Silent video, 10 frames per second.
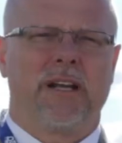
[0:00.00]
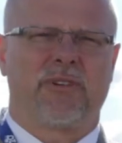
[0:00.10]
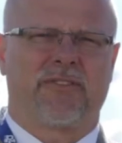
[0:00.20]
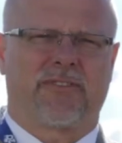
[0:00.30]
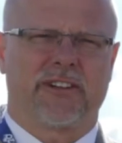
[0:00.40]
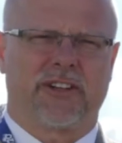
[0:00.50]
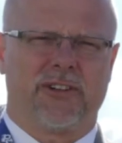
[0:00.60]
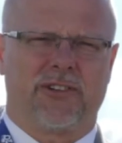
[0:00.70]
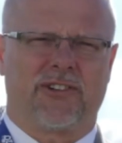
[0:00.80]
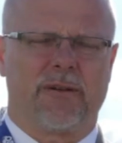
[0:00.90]
name is Fred
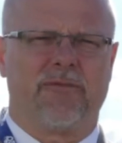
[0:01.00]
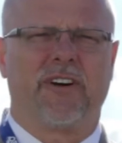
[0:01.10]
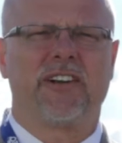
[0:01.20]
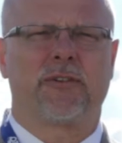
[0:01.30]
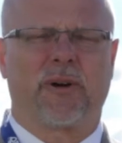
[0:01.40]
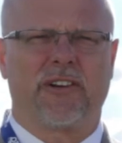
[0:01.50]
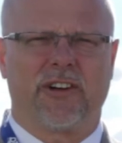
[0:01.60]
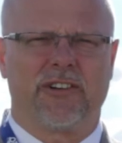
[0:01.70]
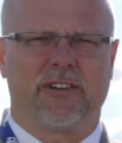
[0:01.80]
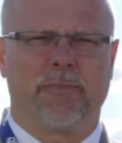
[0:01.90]
Kuntz. I'm Vice
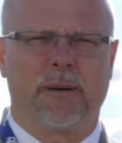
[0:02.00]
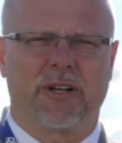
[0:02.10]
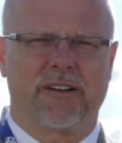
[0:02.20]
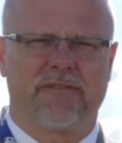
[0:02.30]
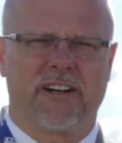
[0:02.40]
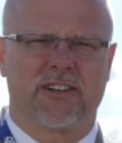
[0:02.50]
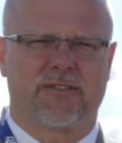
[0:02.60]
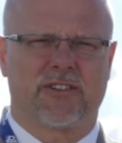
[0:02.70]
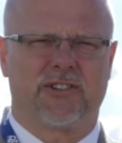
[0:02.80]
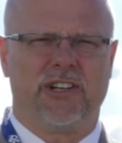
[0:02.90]
President of Public Affairs
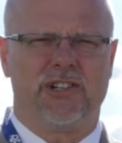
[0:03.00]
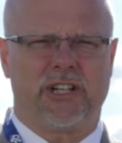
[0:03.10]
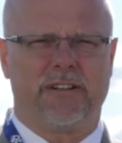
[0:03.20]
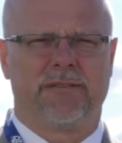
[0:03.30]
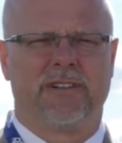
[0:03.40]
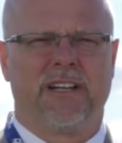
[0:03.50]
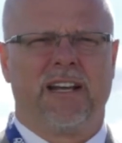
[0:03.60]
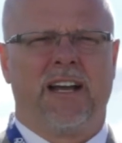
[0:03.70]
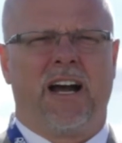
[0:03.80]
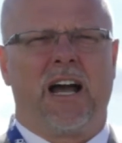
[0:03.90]
for CIGI.
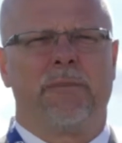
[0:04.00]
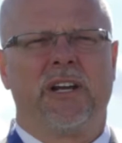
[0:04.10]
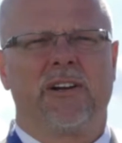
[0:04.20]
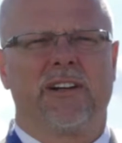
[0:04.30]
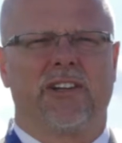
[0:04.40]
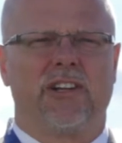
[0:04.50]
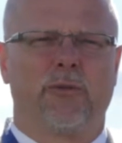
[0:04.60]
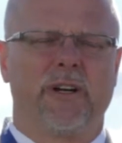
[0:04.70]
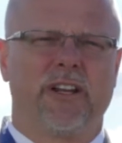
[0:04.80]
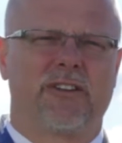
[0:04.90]
I'm here at the
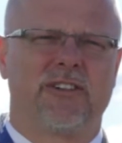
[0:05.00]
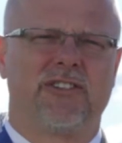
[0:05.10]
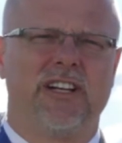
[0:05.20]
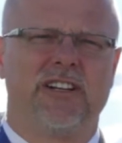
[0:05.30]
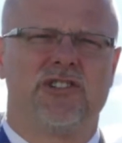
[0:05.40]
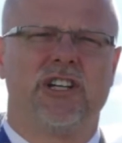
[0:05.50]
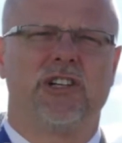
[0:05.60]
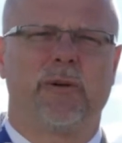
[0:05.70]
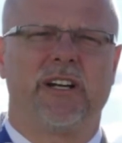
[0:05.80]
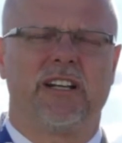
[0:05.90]
2013
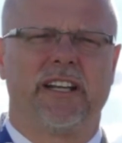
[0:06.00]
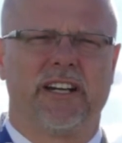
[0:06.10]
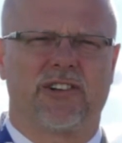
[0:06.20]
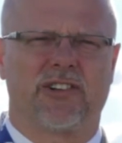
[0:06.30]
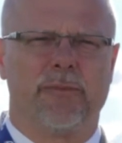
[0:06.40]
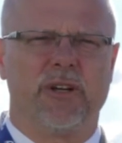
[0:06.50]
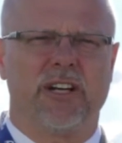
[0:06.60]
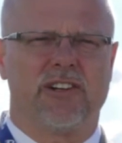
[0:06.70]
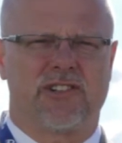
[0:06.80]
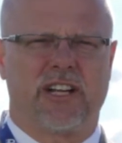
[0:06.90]
G20 Leaders Summit
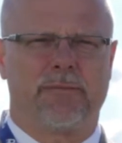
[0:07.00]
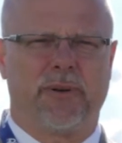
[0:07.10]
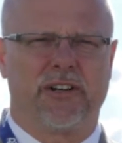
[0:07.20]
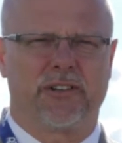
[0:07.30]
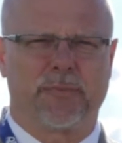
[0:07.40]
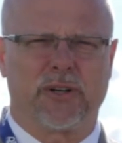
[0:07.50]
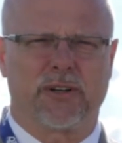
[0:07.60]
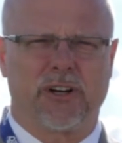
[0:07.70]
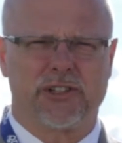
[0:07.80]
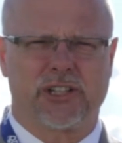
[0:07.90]
in St. Petersburg,
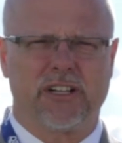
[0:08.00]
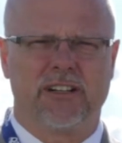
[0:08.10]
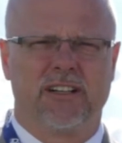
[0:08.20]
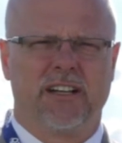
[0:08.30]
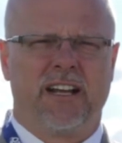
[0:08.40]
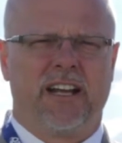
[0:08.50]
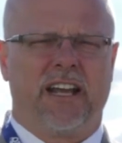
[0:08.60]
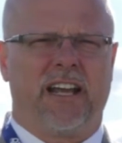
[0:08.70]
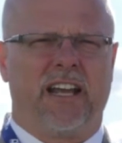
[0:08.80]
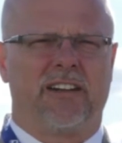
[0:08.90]
Russia,
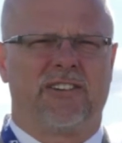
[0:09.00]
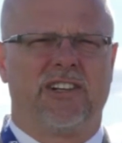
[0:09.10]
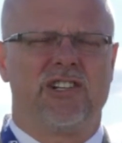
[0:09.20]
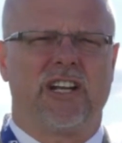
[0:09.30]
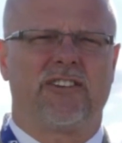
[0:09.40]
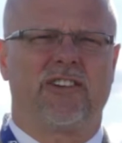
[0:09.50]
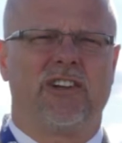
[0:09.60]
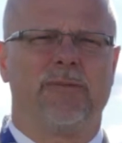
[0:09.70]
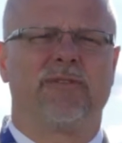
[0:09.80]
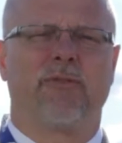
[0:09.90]
and CIGI has a
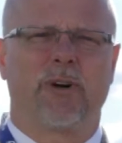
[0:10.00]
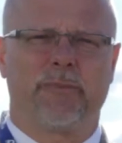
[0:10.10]
team of four